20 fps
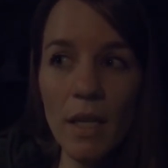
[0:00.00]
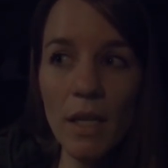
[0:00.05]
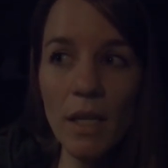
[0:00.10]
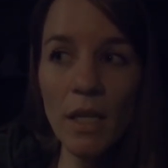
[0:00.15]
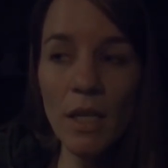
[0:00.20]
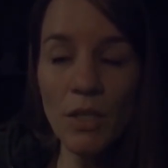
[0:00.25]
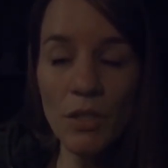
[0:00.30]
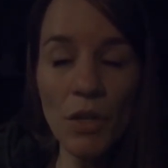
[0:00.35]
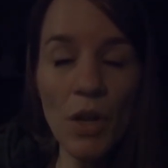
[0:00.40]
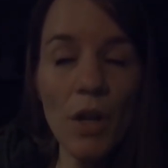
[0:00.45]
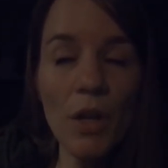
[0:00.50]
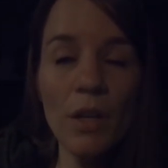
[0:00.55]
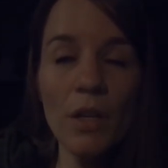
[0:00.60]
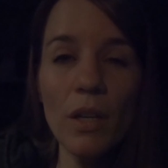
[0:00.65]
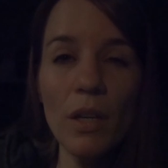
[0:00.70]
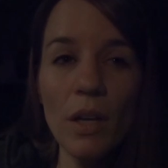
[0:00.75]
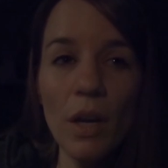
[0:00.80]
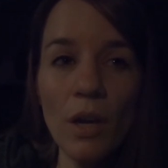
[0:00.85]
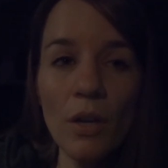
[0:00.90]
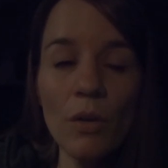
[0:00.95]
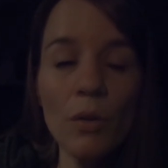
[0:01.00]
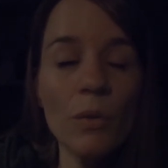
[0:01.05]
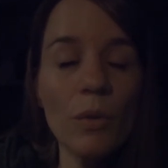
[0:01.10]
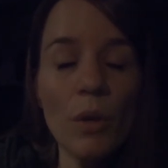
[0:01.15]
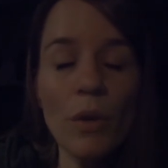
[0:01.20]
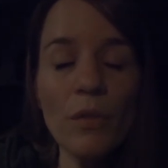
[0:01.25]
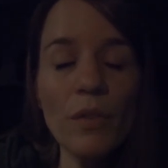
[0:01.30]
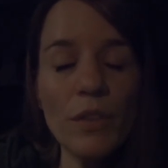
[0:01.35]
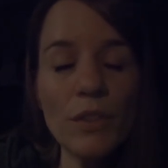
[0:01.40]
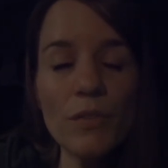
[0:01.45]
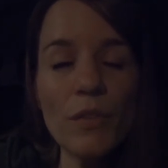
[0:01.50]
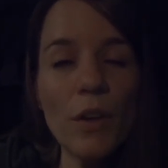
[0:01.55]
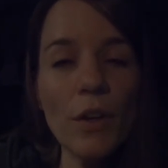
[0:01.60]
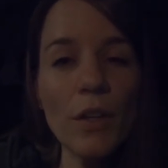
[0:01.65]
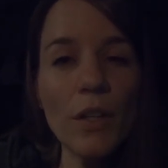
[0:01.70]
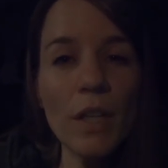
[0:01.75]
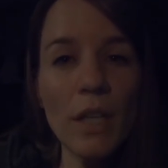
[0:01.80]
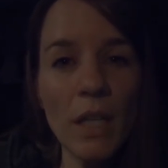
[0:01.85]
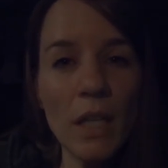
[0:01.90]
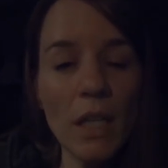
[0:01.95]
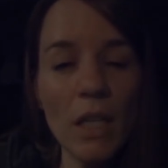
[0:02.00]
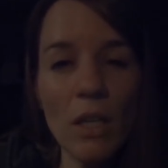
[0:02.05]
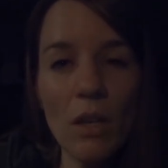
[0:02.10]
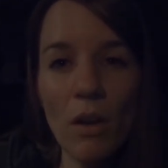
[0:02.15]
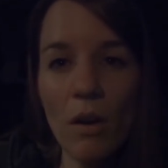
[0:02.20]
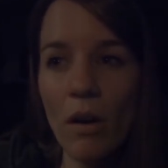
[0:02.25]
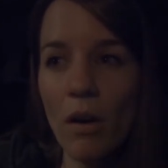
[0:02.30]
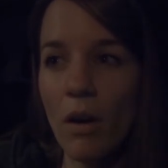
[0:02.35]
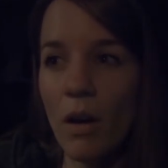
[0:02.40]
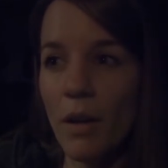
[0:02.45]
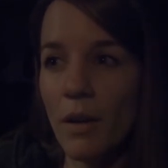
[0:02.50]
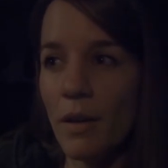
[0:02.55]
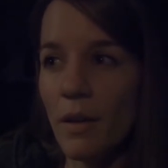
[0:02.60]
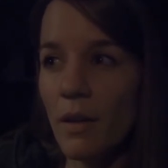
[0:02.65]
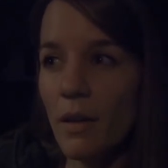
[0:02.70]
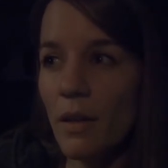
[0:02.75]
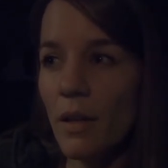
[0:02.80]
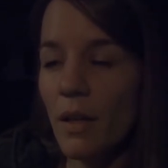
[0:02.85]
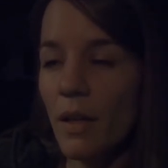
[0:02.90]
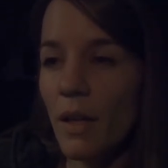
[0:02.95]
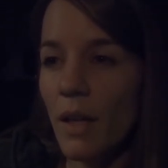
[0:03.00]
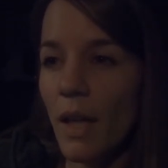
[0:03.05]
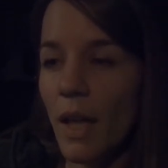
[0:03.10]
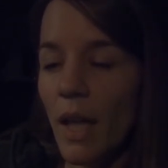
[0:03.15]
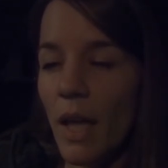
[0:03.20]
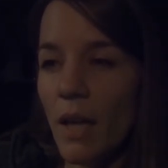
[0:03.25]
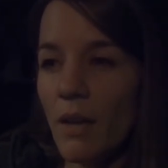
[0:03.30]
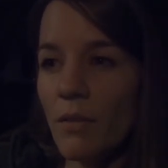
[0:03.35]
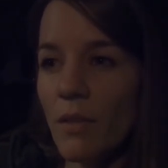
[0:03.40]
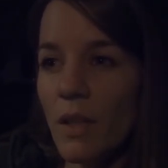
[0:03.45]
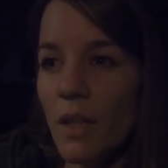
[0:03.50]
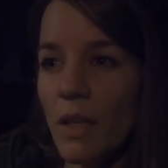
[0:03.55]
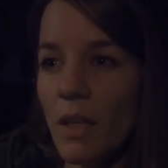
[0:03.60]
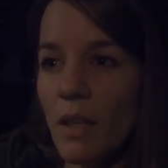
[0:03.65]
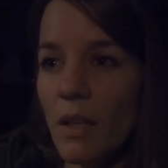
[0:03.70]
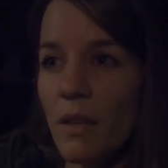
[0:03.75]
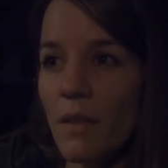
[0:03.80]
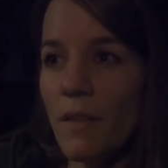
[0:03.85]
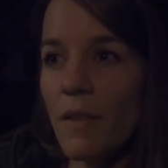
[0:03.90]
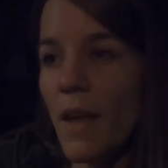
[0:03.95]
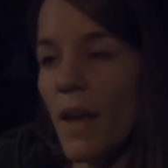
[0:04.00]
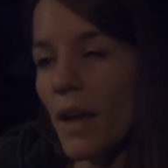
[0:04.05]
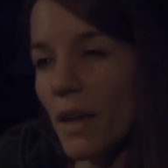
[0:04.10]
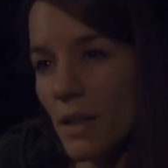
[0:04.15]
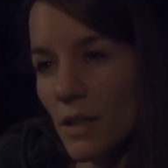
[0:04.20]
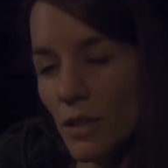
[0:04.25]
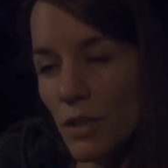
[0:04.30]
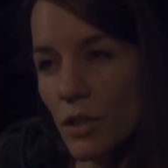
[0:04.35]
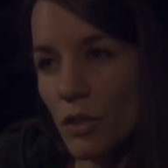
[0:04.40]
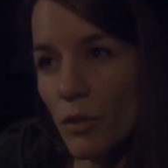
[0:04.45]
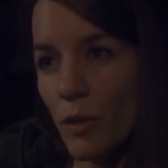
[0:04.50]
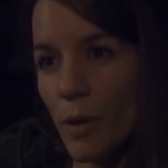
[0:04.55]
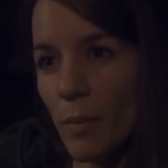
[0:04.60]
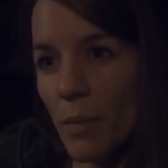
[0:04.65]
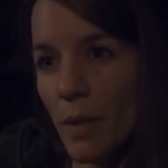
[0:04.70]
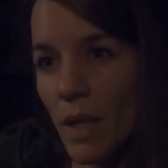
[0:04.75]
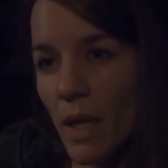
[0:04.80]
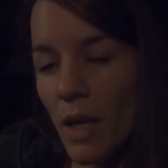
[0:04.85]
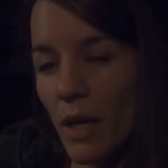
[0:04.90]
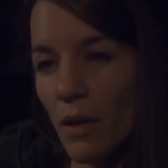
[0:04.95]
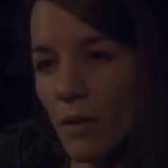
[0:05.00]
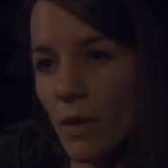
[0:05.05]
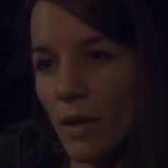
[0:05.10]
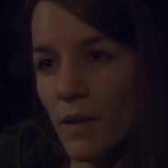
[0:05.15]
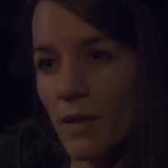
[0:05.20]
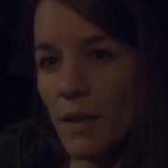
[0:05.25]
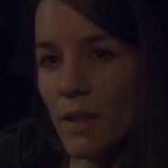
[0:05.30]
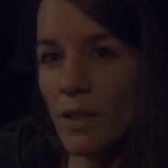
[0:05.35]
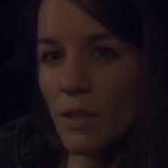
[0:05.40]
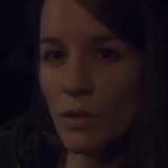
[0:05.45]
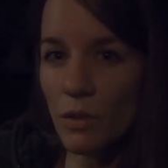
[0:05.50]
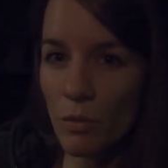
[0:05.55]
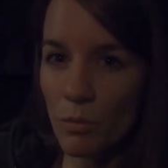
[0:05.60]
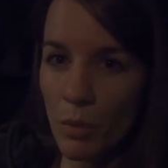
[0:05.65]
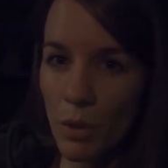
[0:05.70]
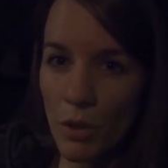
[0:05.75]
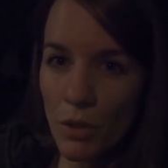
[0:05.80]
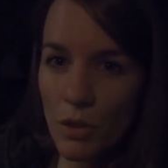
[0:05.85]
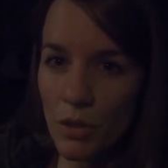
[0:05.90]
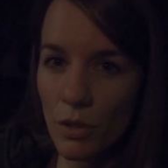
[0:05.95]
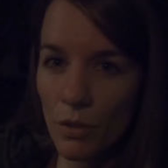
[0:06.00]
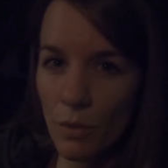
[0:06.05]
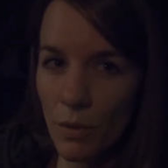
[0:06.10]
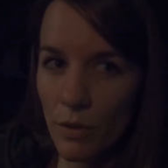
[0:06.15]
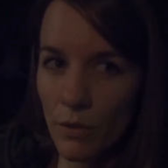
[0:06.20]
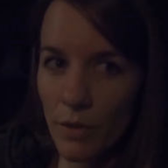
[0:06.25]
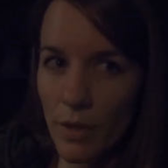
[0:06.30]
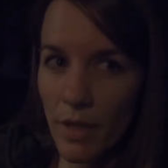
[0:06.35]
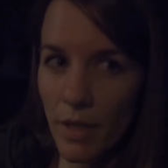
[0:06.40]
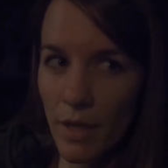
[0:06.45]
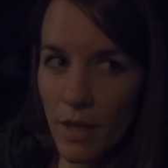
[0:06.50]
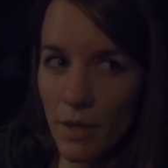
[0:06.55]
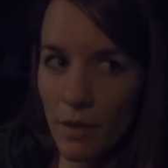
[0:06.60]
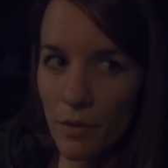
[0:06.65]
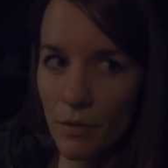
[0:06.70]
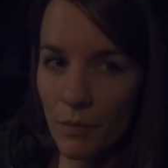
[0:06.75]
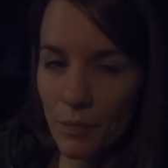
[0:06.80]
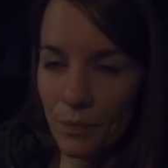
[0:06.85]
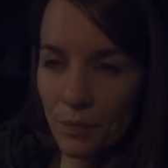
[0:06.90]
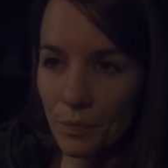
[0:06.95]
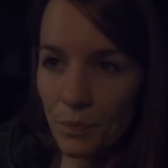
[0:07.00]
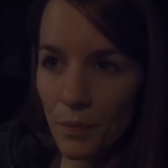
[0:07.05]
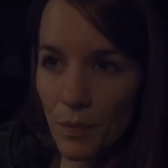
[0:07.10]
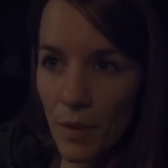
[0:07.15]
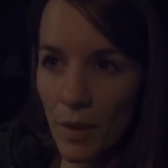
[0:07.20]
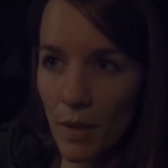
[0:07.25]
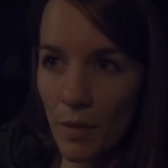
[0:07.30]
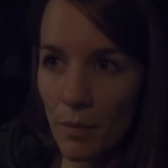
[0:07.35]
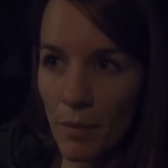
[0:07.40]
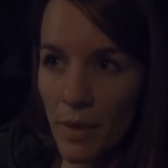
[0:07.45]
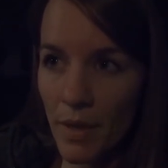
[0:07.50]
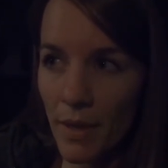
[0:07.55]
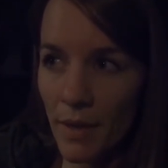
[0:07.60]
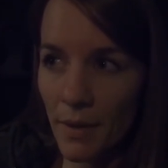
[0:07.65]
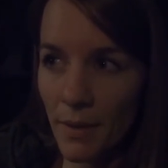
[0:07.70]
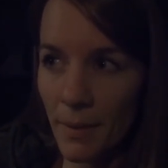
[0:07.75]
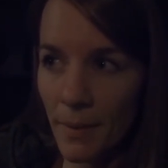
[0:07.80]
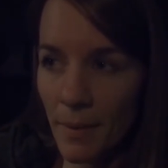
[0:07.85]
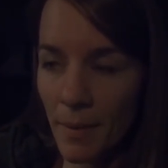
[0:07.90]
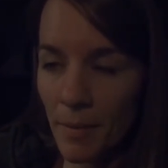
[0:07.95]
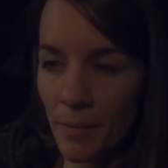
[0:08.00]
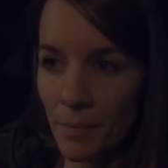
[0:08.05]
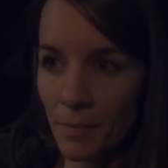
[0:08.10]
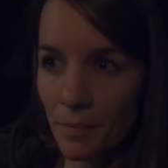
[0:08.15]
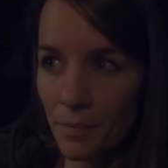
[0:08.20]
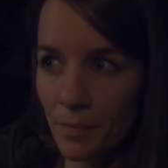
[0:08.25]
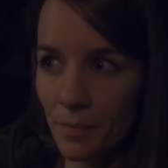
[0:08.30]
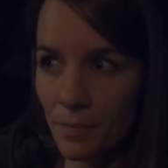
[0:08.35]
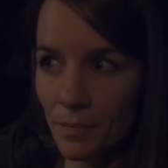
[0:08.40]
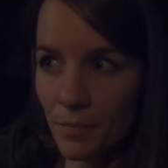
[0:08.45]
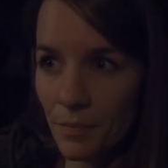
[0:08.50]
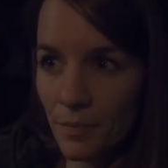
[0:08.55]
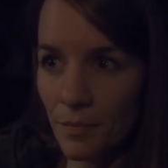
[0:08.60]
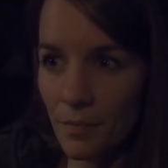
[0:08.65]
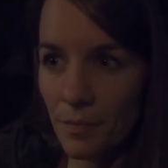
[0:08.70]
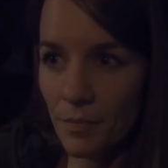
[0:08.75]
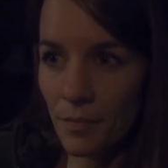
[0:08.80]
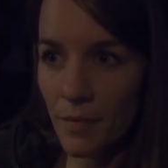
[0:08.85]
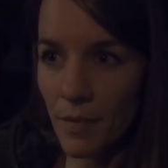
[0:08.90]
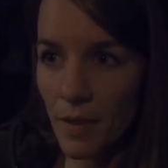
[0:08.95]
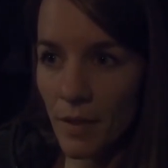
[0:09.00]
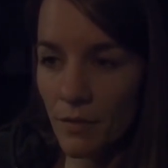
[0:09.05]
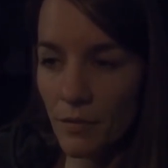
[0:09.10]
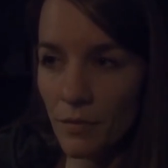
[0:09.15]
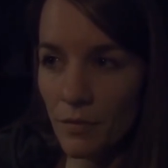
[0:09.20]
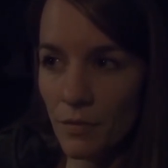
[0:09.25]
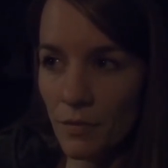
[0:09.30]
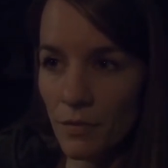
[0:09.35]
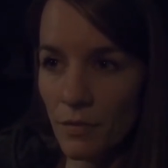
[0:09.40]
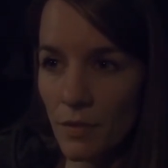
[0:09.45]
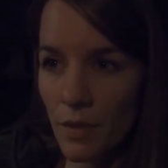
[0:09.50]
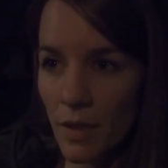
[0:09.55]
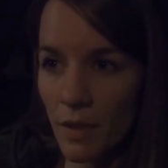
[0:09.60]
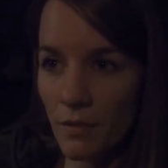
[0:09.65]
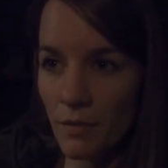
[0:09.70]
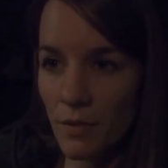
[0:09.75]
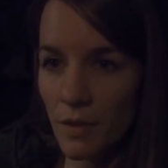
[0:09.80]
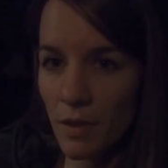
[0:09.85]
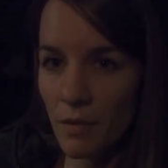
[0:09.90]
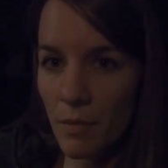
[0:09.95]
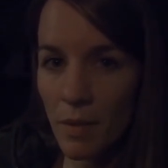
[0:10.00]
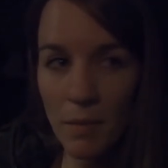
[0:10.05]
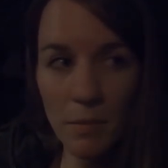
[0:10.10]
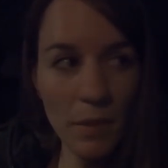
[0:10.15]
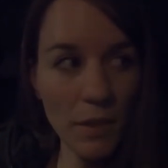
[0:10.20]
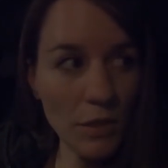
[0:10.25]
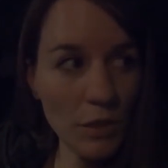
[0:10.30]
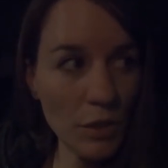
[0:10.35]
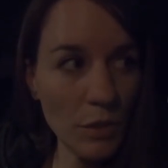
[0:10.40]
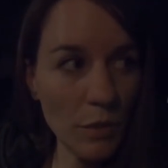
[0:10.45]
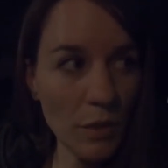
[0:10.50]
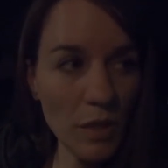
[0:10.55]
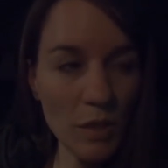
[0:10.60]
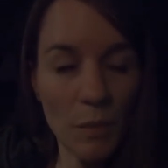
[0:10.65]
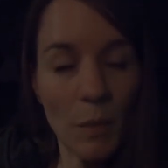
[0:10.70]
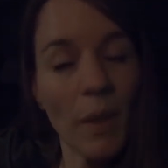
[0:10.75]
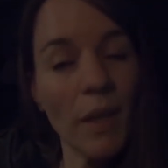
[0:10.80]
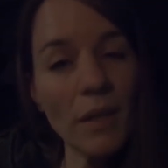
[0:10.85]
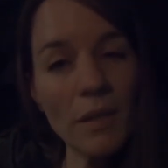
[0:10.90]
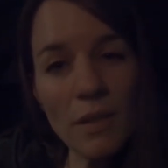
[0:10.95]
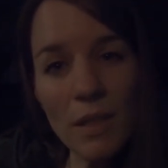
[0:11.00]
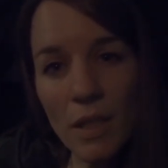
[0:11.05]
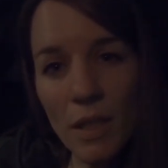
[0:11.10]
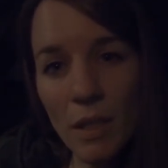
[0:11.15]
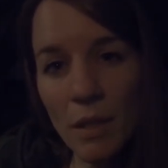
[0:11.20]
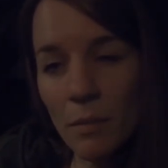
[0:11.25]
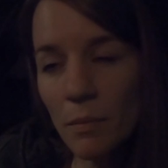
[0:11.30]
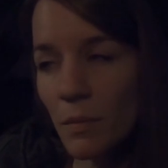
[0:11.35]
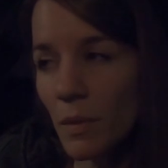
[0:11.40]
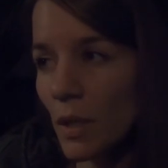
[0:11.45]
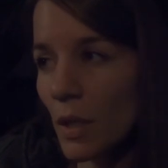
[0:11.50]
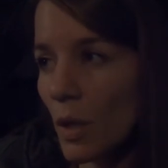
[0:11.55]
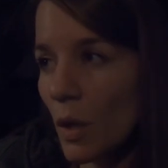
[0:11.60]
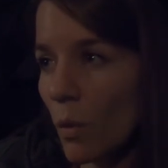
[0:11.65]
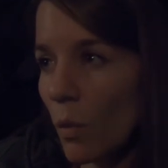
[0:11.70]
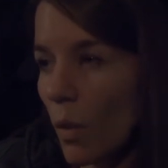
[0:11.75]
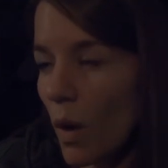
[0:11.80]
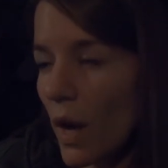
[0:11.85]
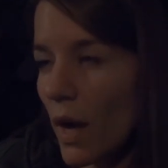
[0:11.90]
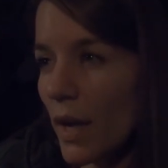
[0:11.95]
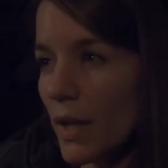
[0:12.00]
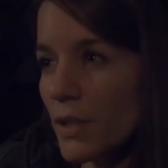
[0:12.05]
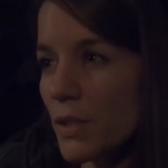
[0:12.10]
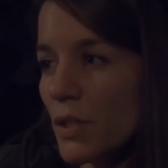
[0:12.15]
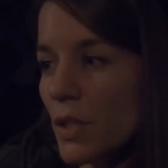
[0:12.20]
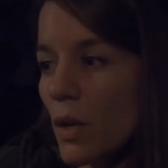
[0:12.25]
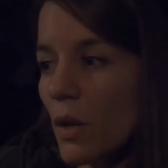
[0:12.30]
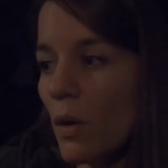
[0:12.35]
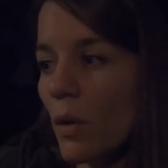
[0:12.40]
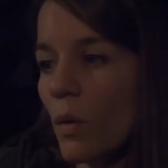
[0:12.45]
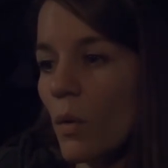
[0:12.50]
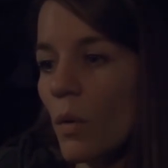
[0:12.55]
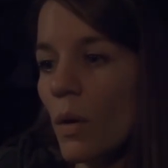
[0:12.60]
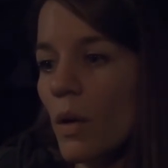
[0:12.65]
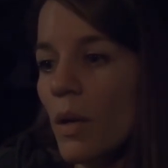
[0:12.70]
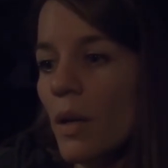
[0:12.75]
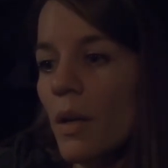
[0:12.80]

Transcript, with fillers: he's not, I don't know if he's very keen on having that Instagram account and then his own personal one right now. But um, I've, I've done my best to explain to him why, so